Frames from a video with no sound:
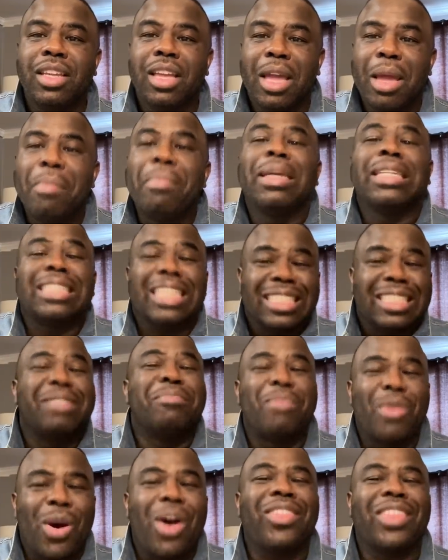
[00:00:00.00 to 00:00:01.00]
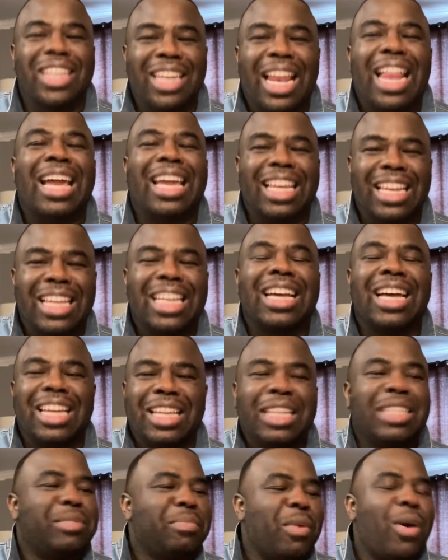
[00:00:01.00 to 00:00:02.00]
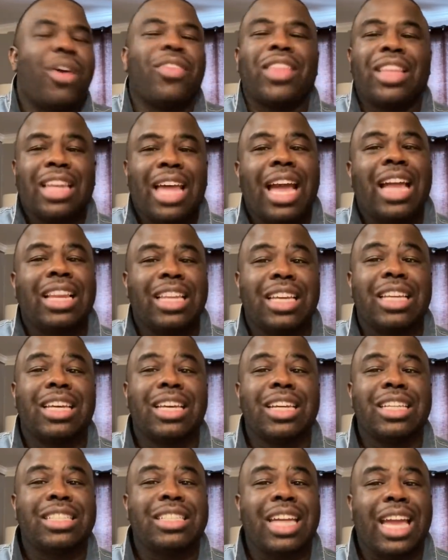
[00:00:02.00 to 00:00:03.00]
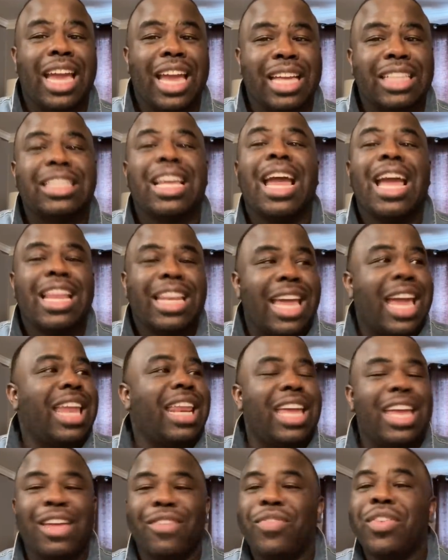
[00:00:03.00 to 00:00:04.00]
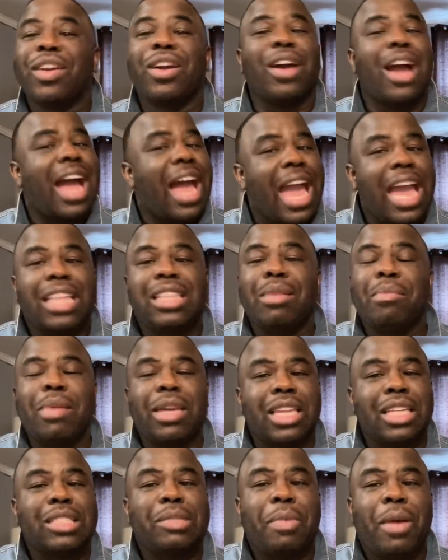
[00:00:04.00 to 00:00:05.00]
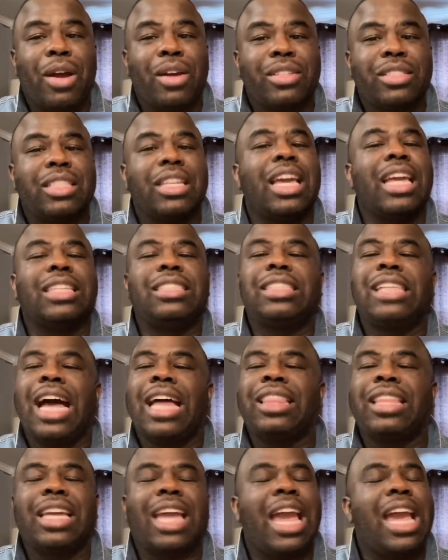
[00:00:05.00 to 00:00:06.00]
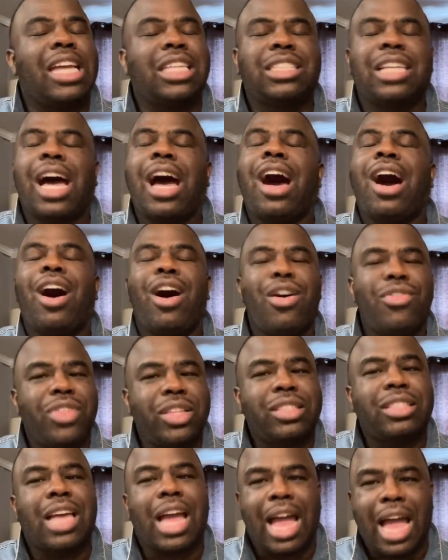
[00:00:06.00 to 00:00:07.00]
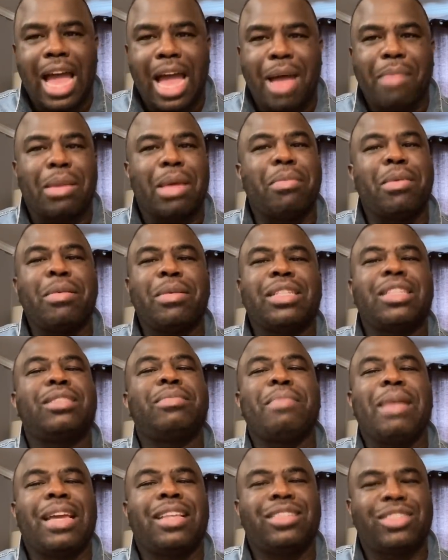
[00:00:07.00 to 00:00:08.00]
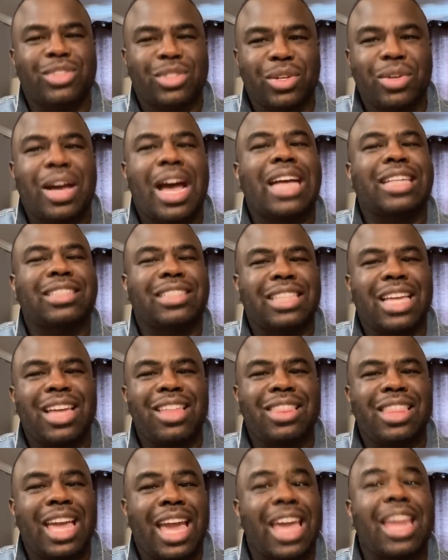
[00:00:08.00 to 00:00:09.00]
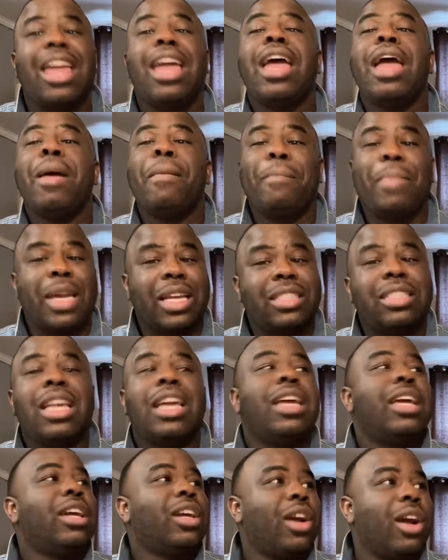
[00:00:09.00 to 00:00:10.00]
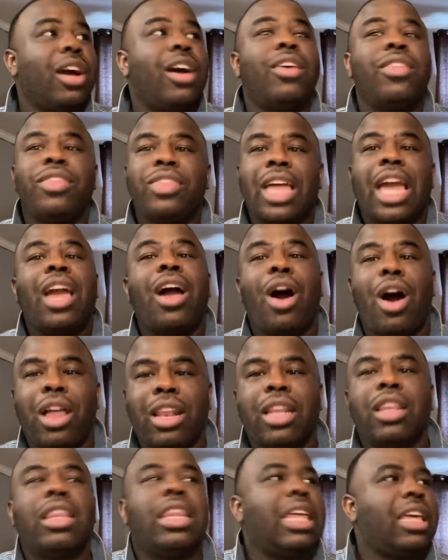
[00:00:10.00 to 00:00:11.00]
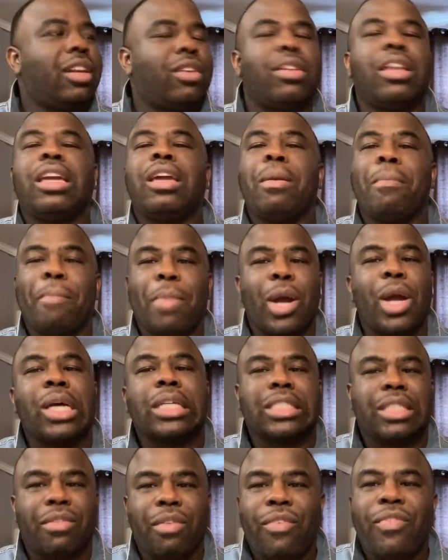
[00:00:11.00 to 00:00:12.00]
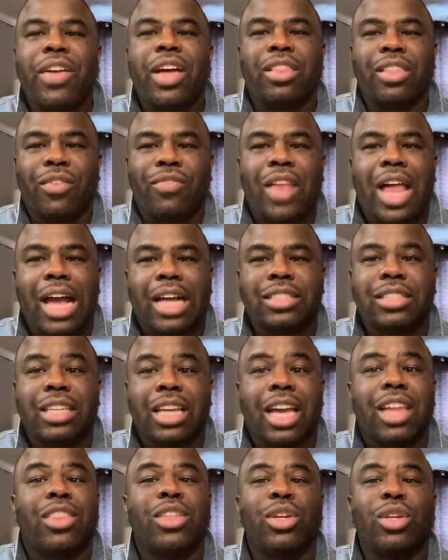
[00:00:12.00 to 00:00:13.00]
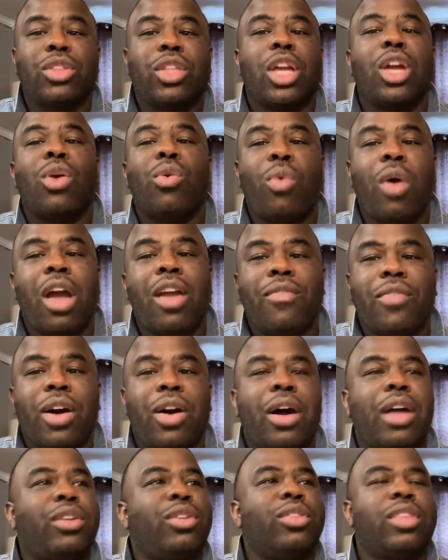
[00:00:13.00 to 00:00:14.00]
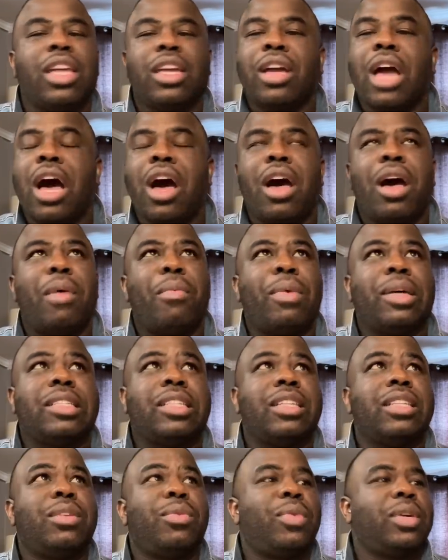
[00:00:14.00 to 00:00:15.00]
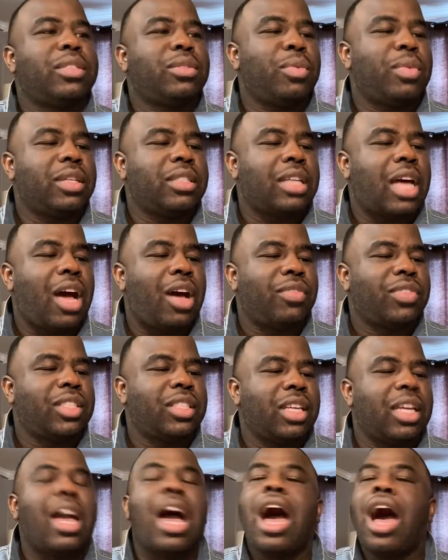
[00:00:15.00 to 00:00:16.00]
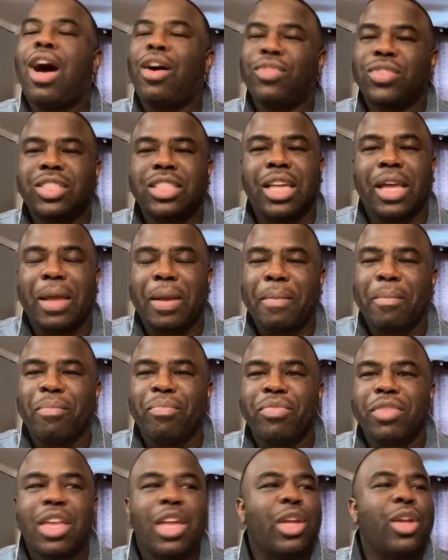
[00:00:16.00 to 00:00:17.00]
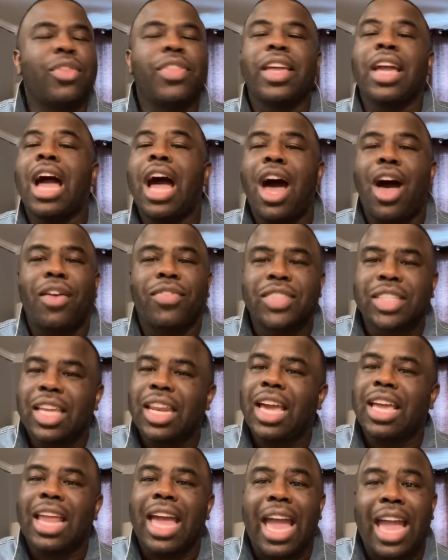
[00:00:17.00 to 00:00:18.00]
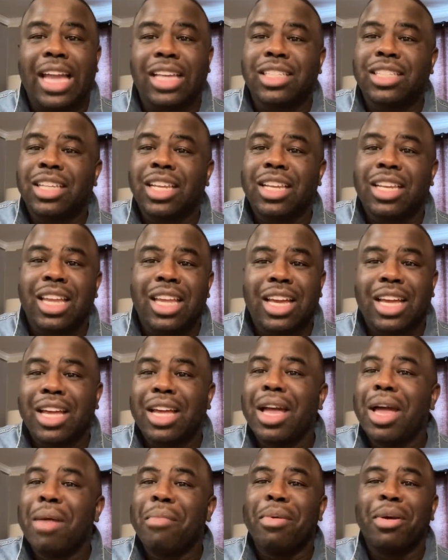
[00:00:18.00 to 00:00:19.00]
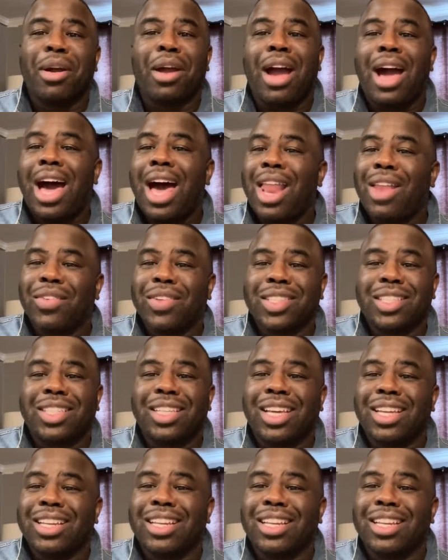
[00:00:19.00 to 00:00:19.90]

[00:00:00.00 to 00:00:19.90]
Bitch, it's more than likely a good chance that if, girl, I hate to be this person, it's not the case all the time. Let me just make sure I say that. Bitch, girl, they are literally birds of a feather flock together. You think Quavo, you think, what's Offset? You think Offset ain't an ancient nigga, but girl, all of a sudden,